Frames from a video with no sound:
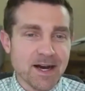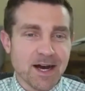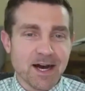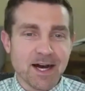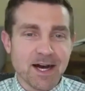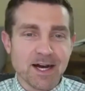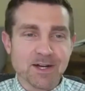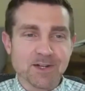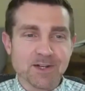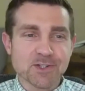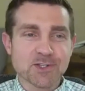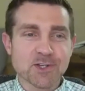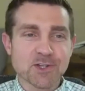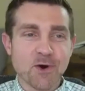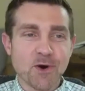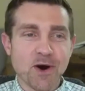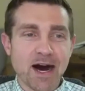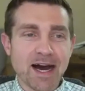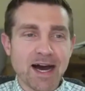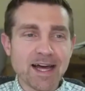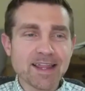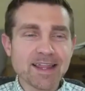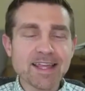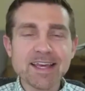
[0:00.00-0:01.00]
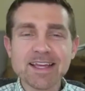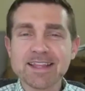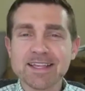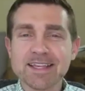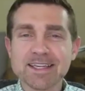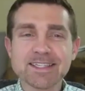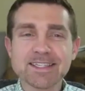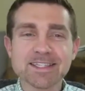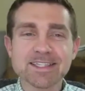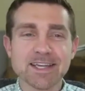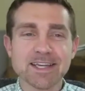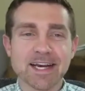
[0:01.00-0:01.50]
Uh, so I think
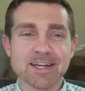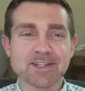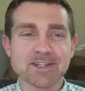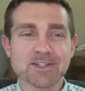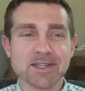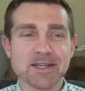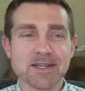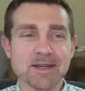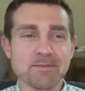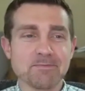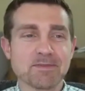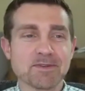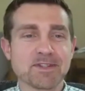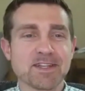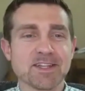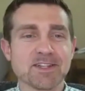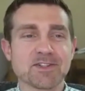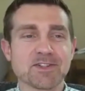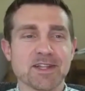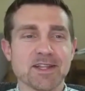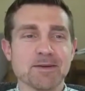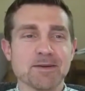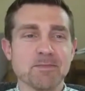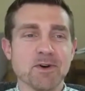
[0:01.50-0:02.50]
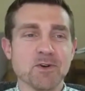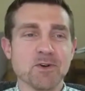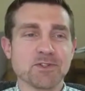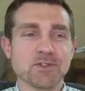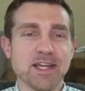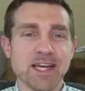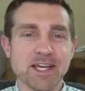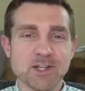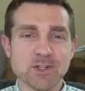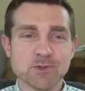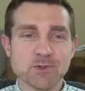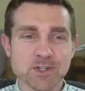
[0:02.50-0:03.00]
this is actually potentially the
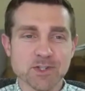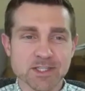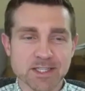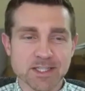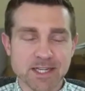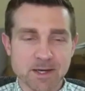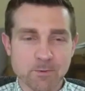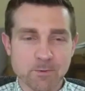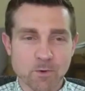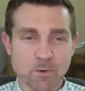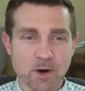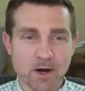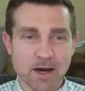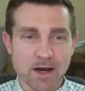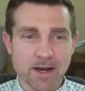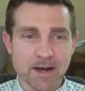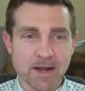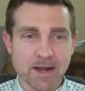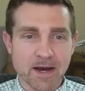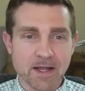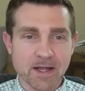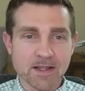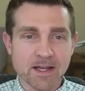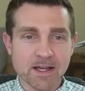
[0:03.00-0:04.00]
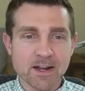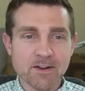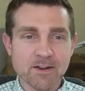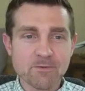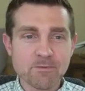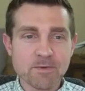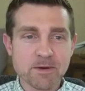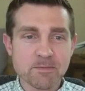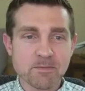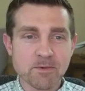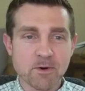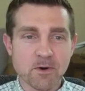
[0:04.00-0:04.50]
most interesting one. A lot
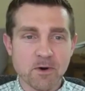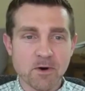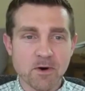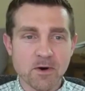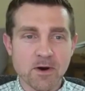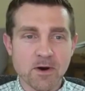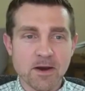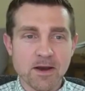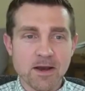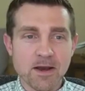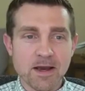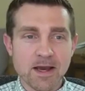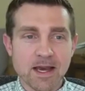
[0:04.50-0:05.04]
of people